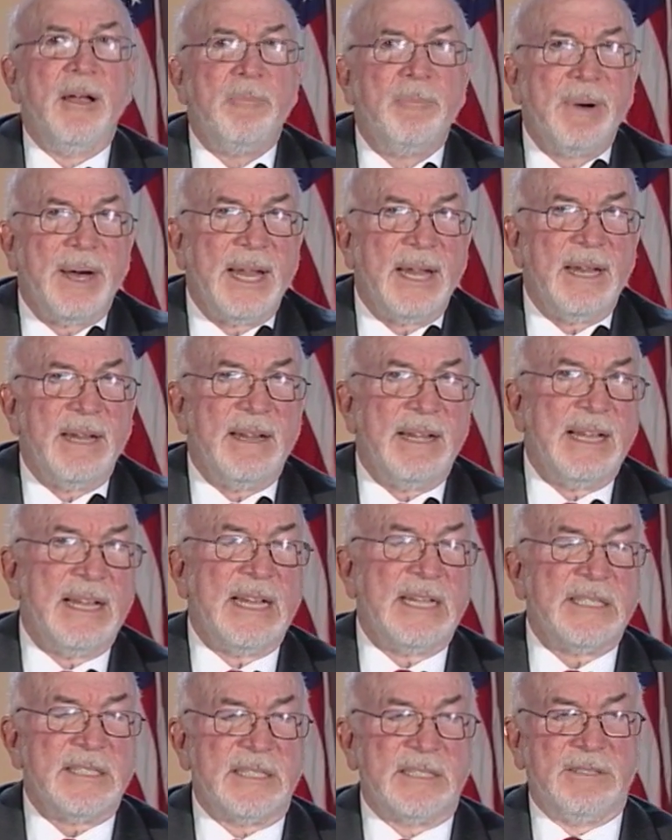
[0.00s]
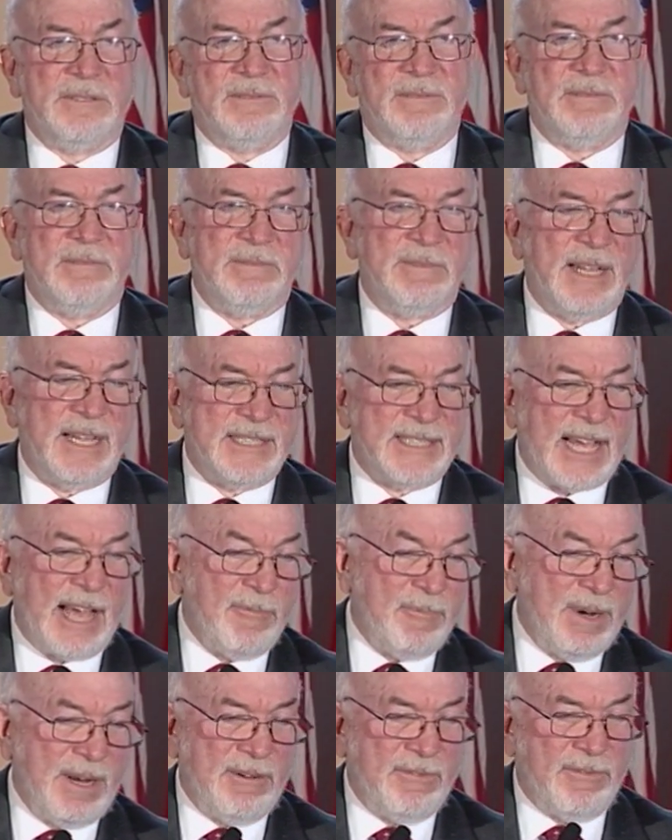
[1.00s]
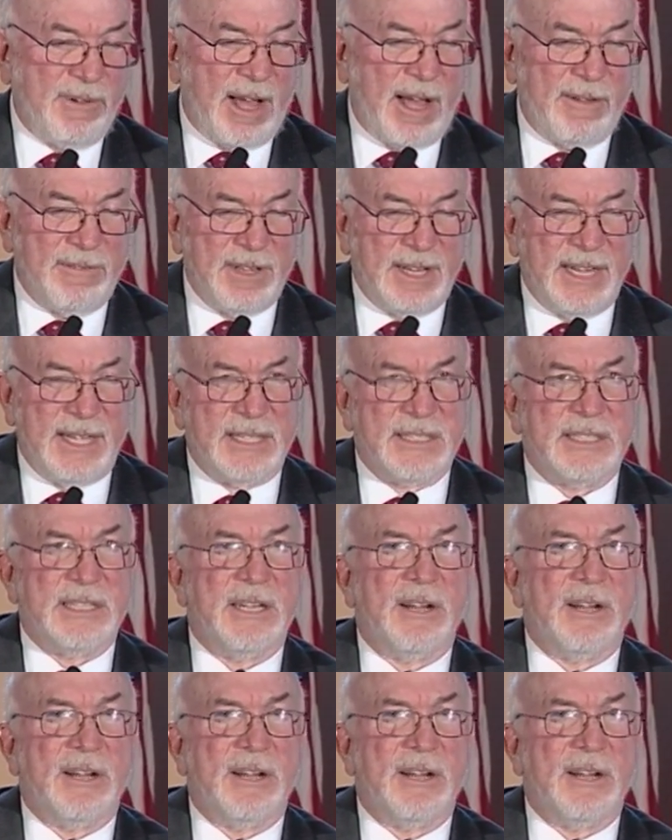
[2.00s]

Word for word: But as I've been involved in this,